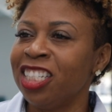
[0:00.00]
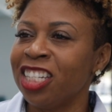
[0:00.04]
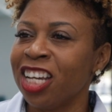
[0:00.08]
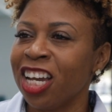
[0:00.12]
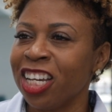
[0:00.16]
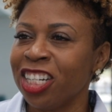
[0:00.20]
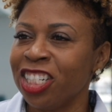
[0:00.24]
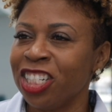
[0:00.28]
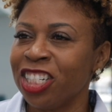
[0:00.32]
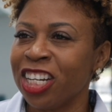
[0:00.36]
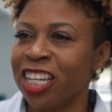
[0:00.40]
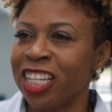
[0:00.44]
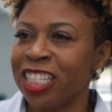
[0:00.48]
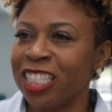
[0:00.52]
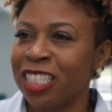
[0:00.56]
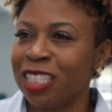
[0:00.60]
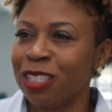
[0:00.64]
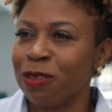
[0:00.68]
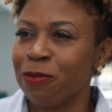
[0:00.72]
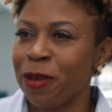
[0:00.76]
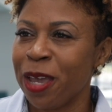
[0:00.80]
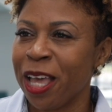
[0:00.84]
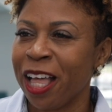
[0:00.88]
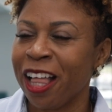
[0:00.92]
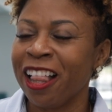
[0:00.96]
touch, and
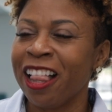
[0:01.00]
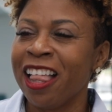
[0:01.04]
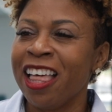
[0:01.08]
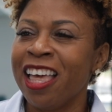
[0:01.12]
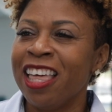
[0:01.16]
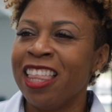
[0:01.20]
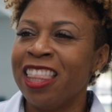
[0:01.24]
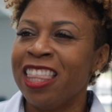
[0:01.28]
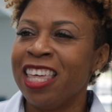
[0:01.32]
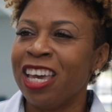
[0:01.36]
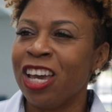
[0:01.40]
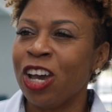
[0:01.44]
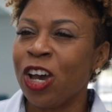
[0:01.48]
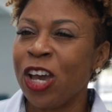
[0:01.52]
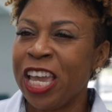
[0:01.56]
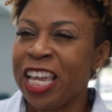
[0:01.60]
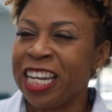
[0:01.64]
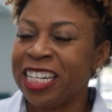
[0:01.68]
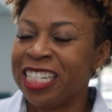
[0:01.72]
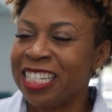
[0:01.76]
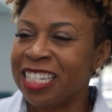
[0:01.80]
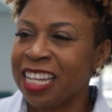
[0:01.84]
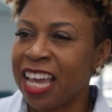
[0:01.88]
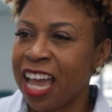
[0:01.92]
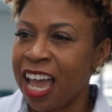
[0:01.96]
smell the
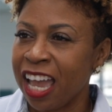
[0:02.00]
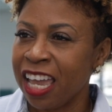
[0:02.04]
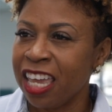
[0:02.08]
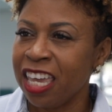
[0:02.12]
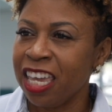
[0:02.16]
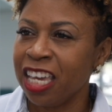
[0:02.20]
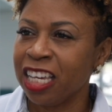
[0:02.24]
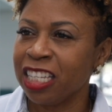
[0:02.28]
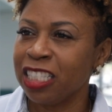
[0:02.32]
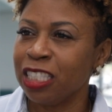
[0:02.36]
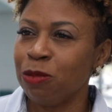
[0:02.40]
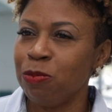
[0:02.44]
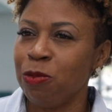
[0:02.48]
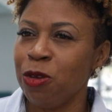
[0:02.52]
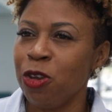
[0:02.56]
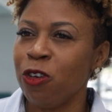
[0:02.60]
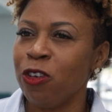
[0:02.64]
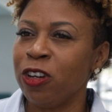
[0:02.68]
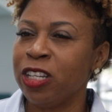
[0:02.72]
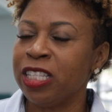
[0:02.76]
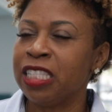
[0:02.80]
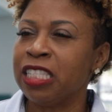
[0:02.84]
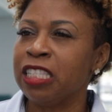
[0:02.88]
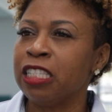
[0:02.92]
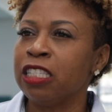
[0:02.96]
entire
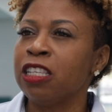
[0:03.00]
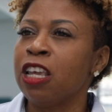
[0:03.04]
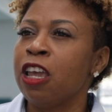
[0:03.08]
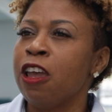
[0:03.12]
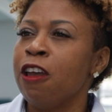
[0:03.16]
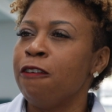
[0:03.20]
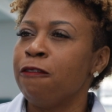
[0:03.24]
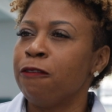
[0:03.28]
experiences,